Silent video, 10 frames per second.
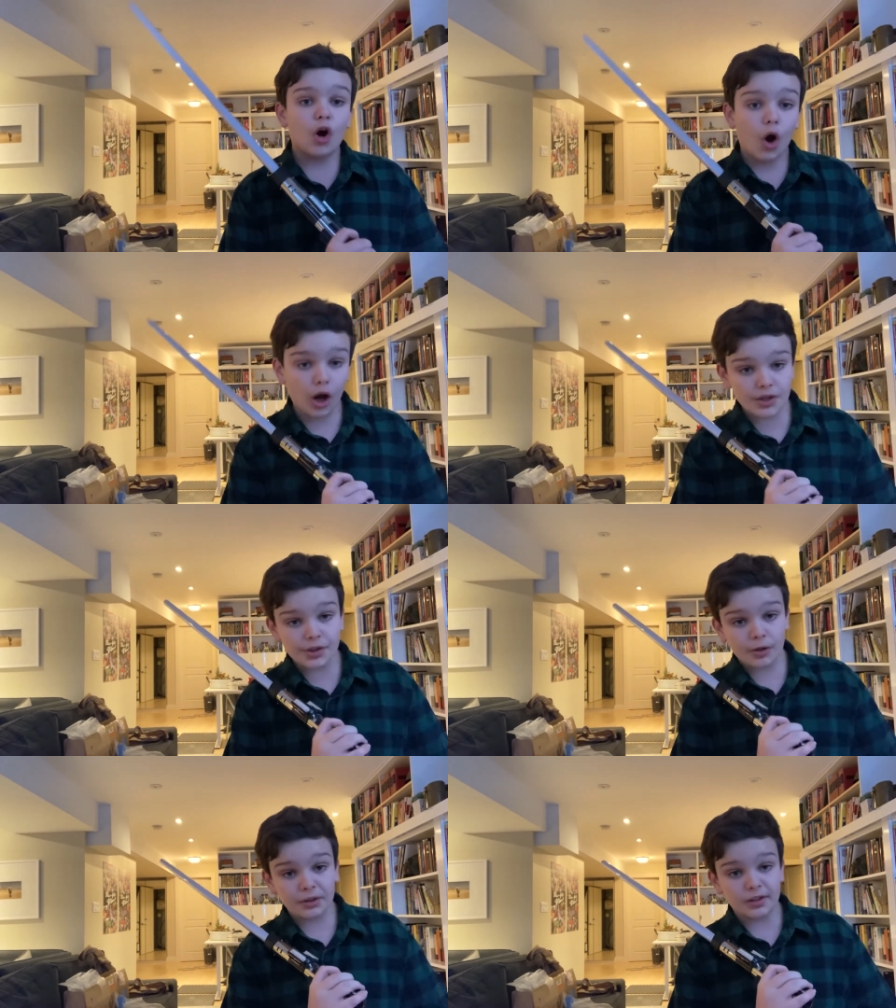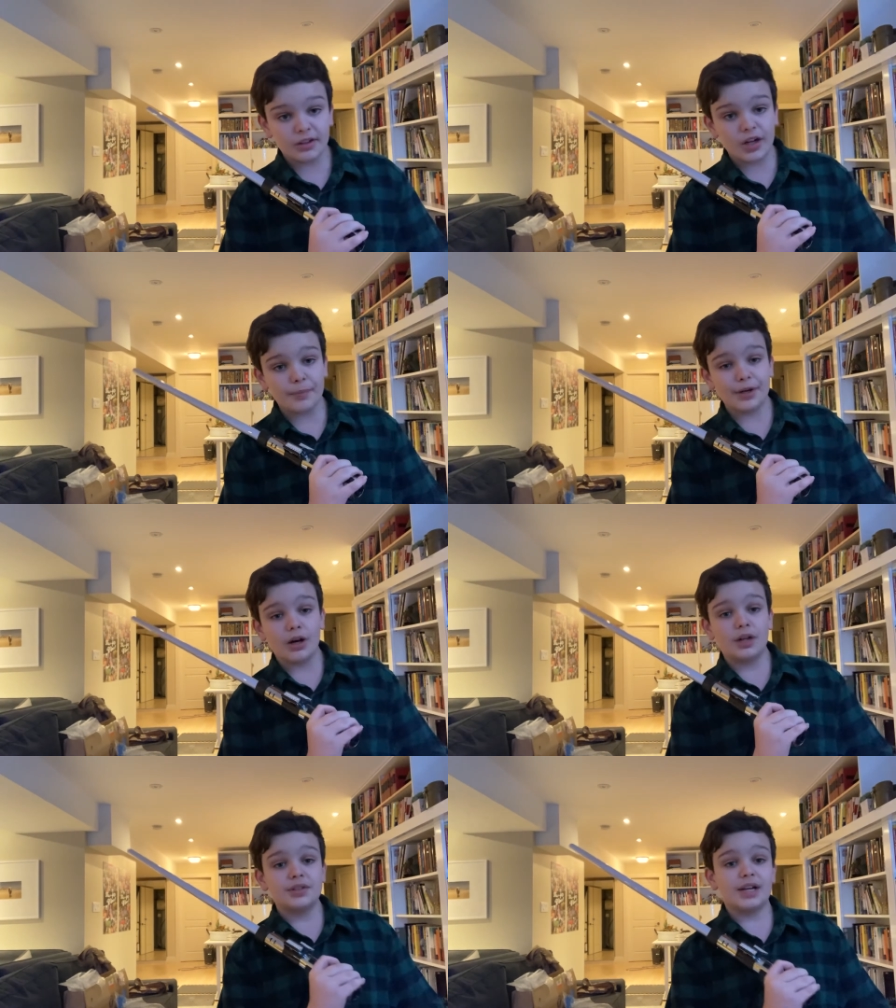odds are you're going to come in
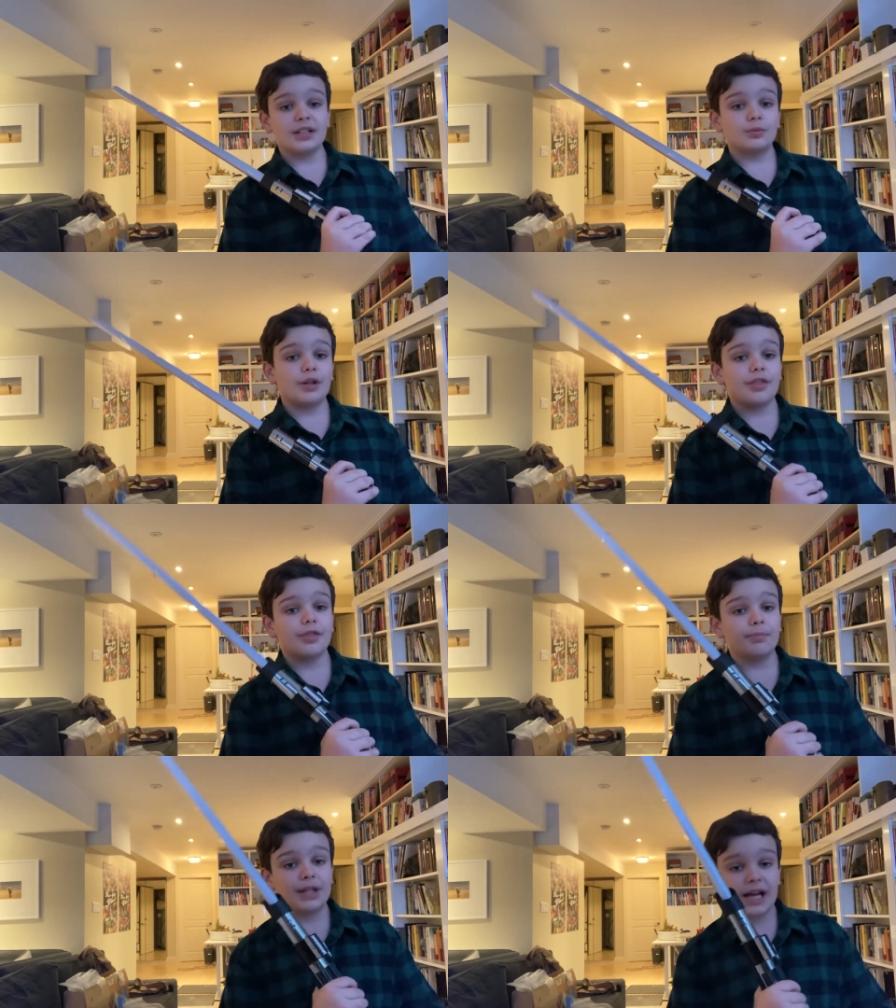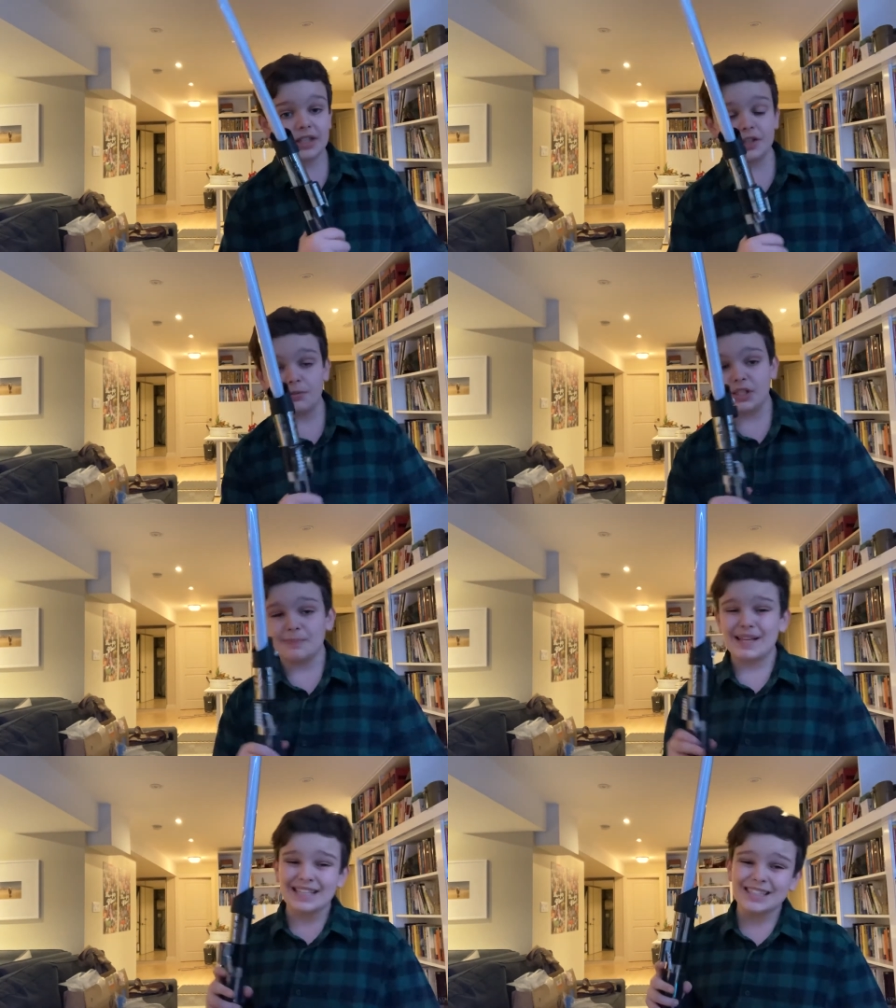contact with the Black Series. The
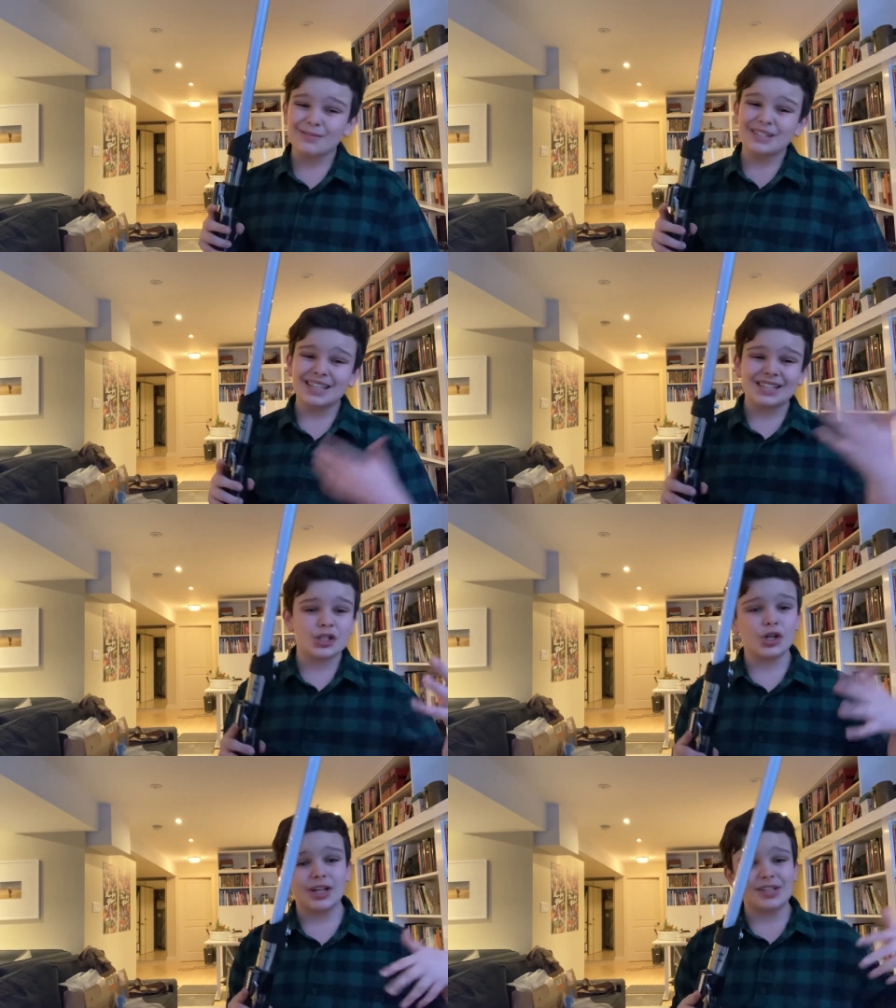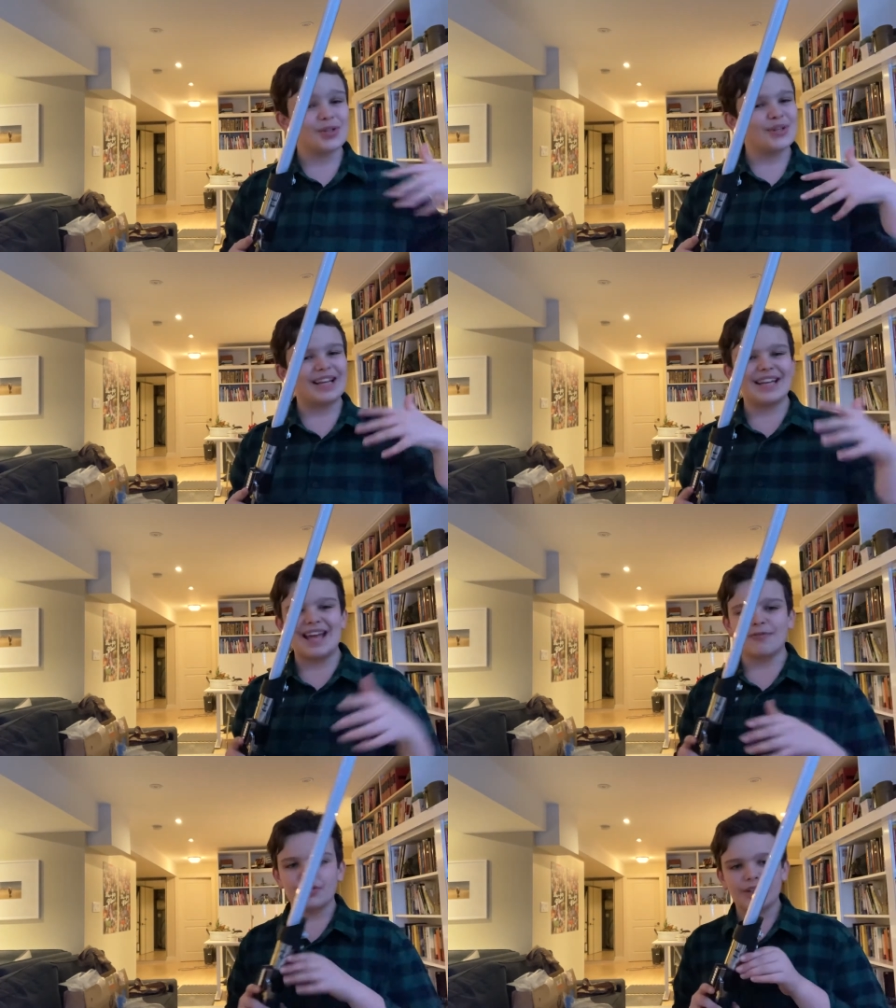Black Series is good until you get into
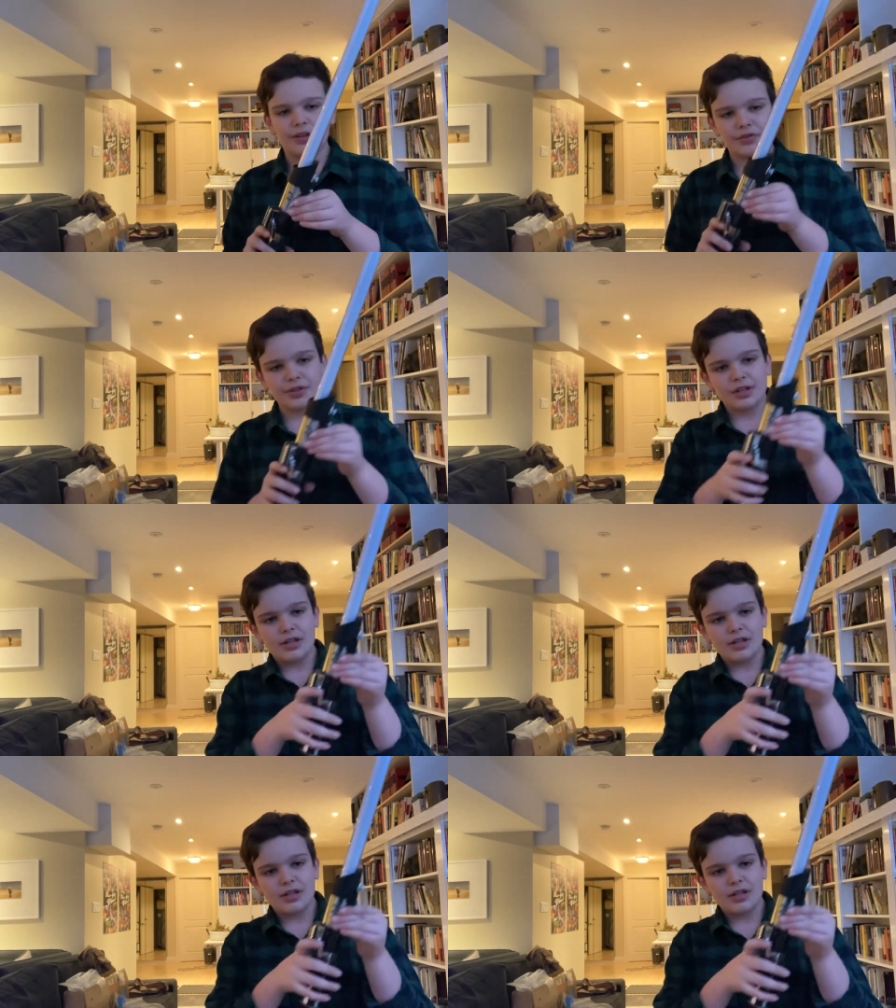everything else.